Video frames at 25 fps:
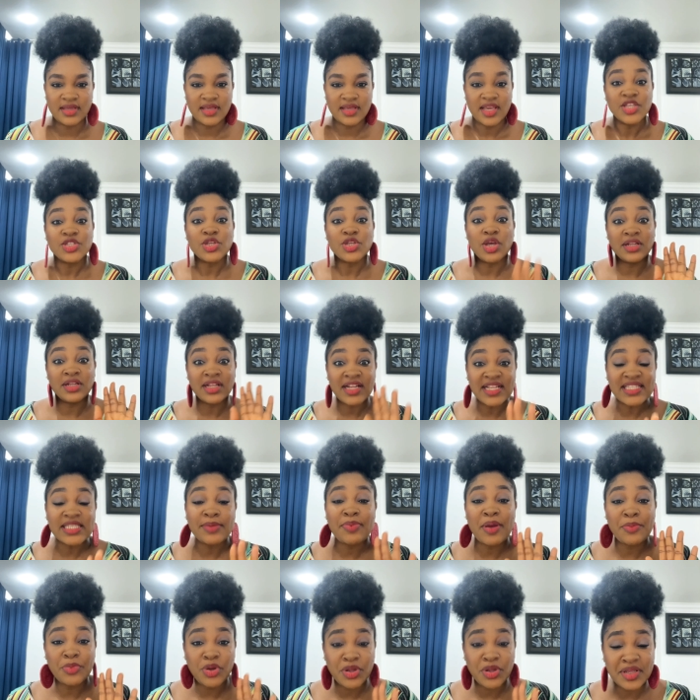So another tip
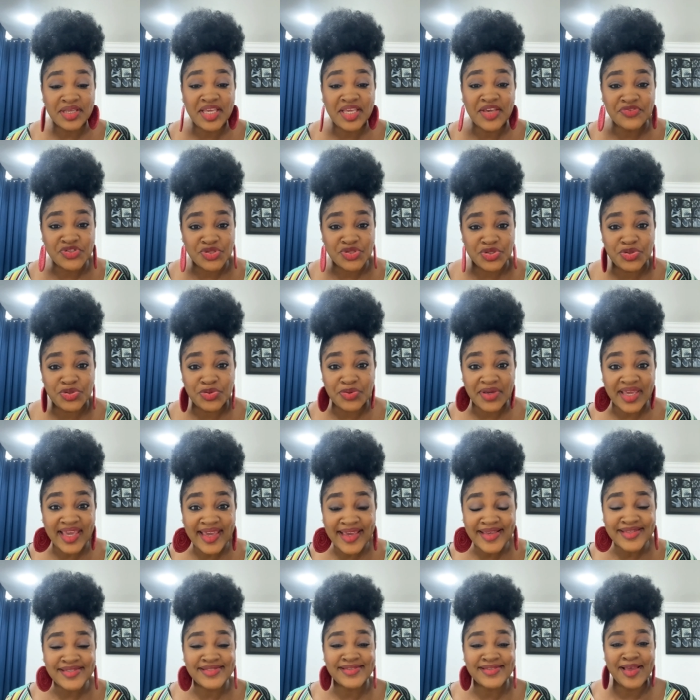I'm going to give to you
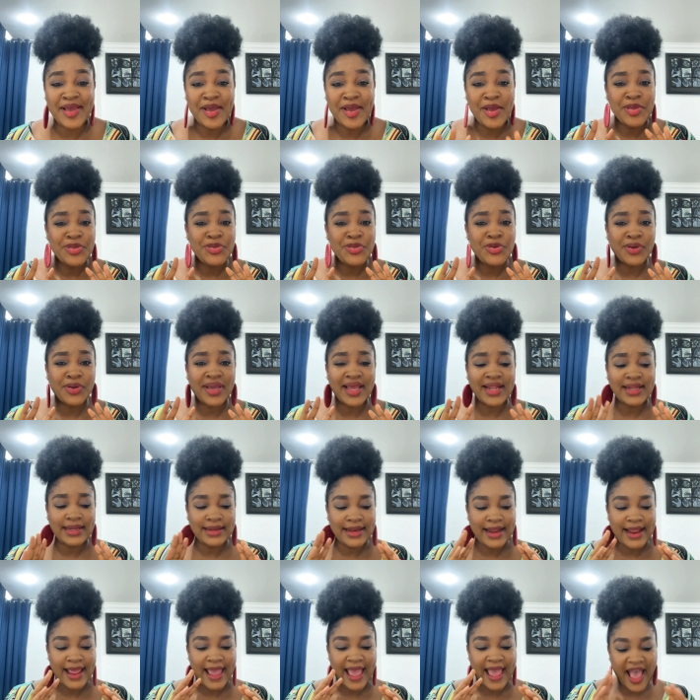is you can
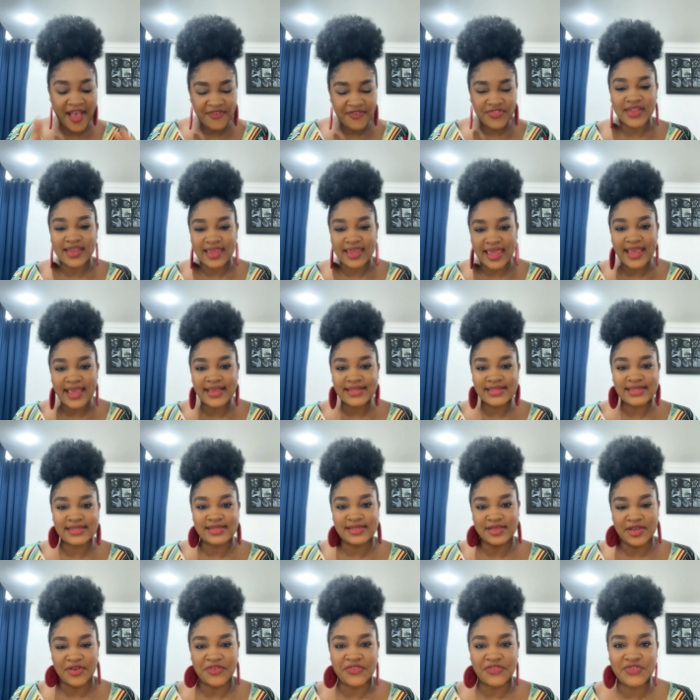have the cake
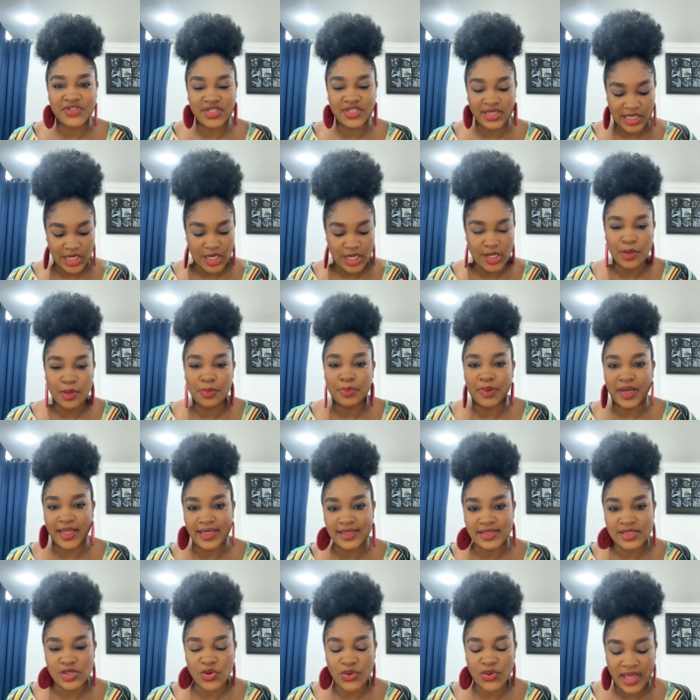served in a
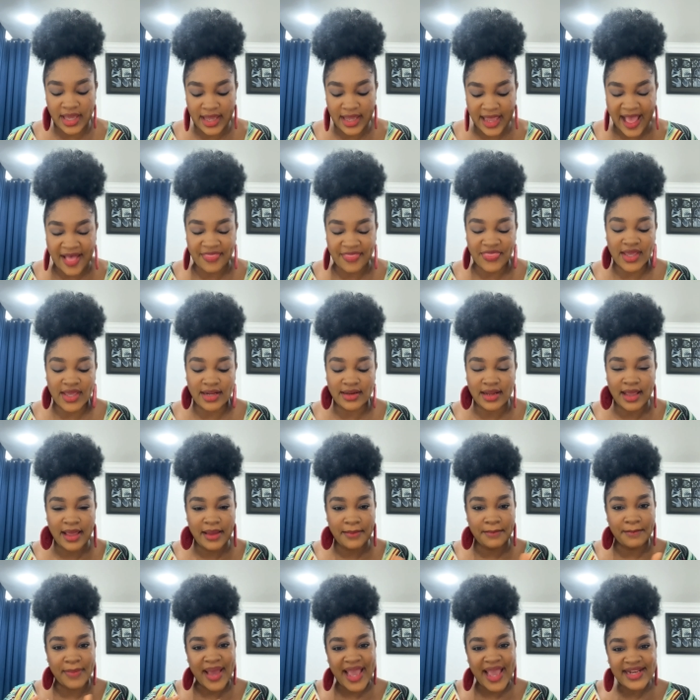plate, okay, and then
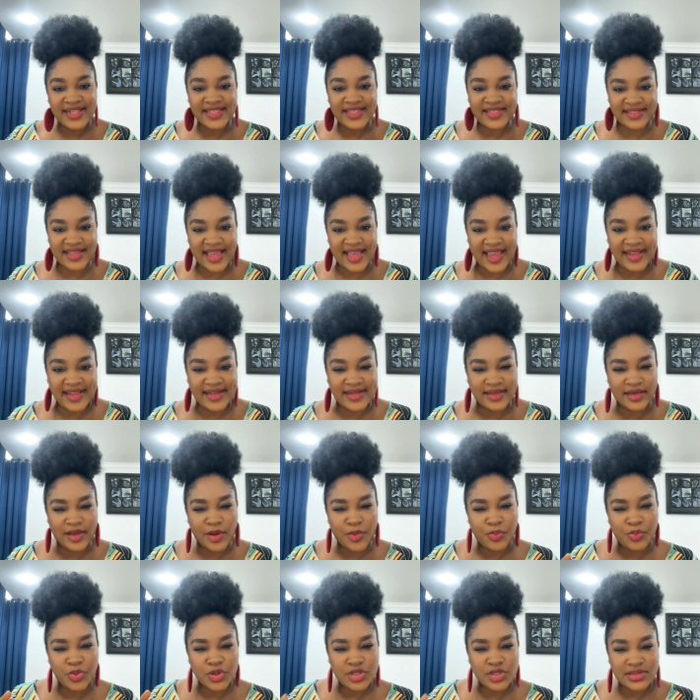by the side
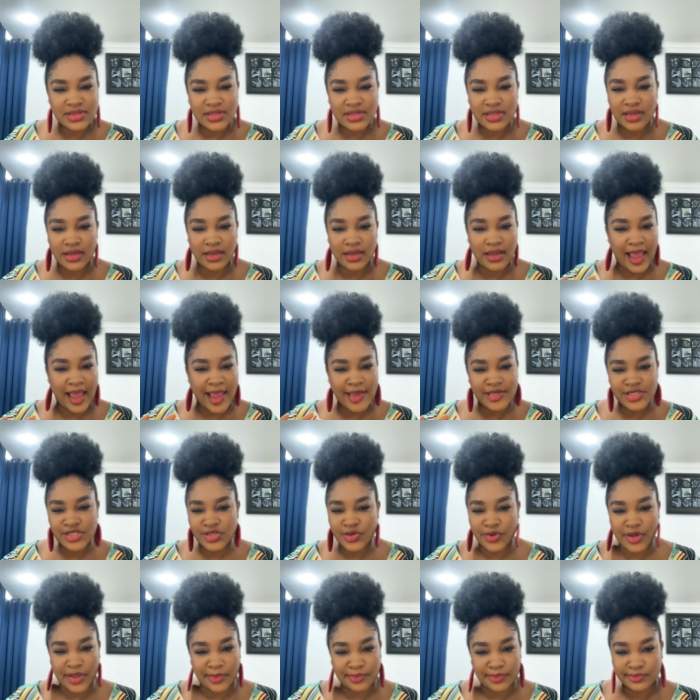put ice
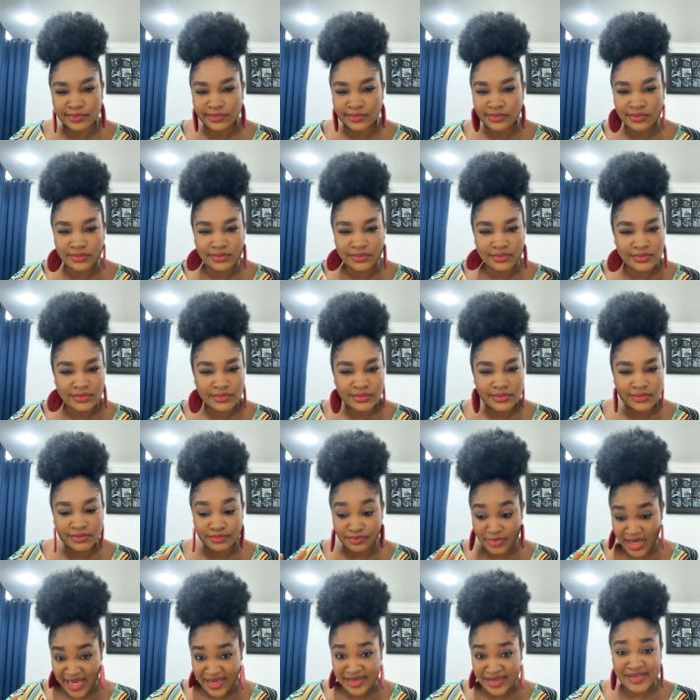cream.
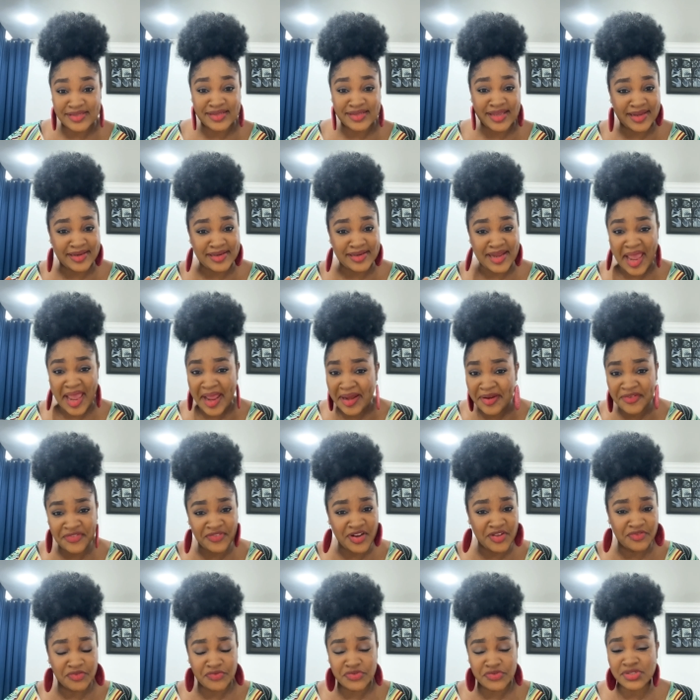By the side, any
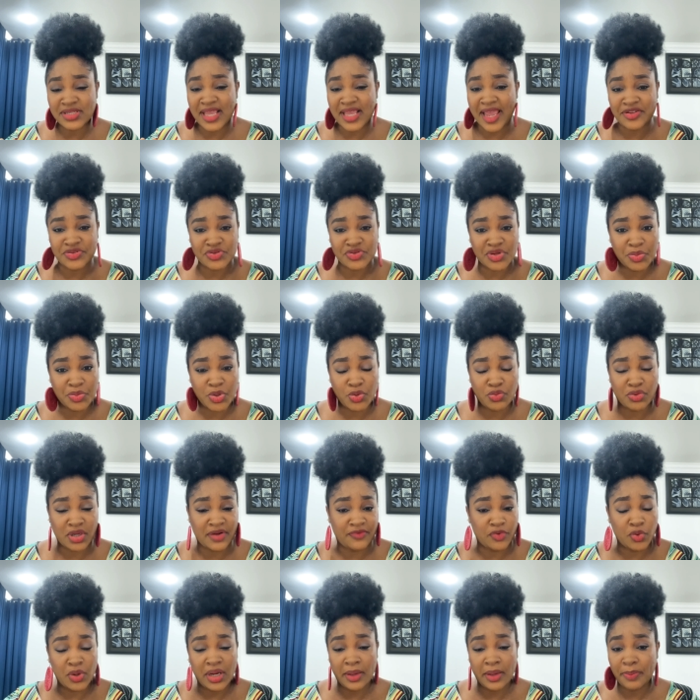flavorful ice cream you want. If
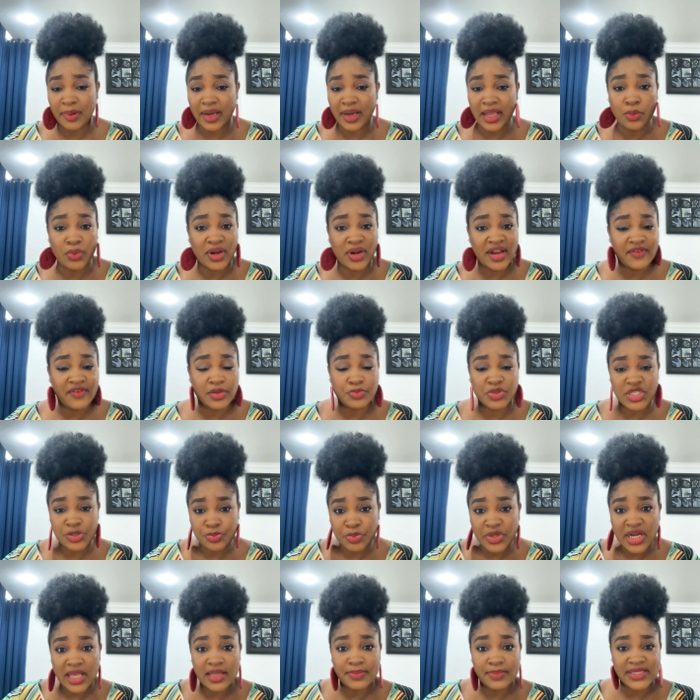you want to play whatever, just
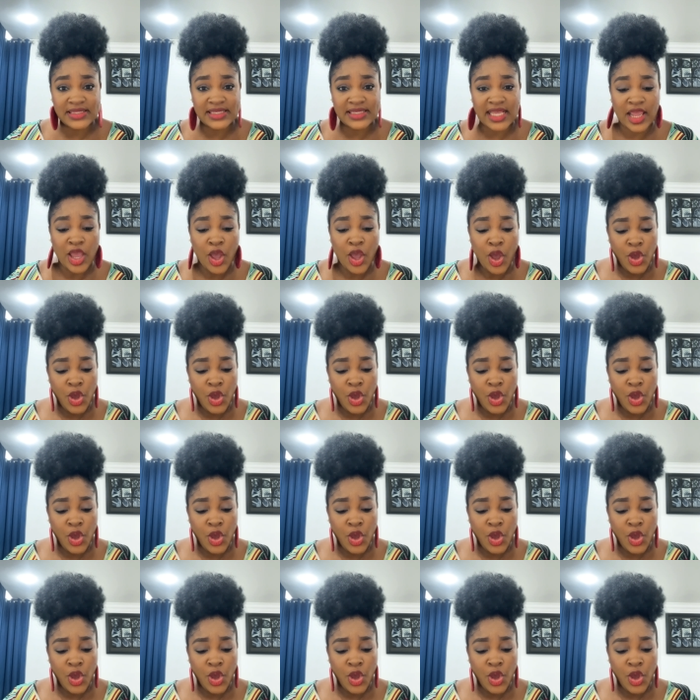put it up the side.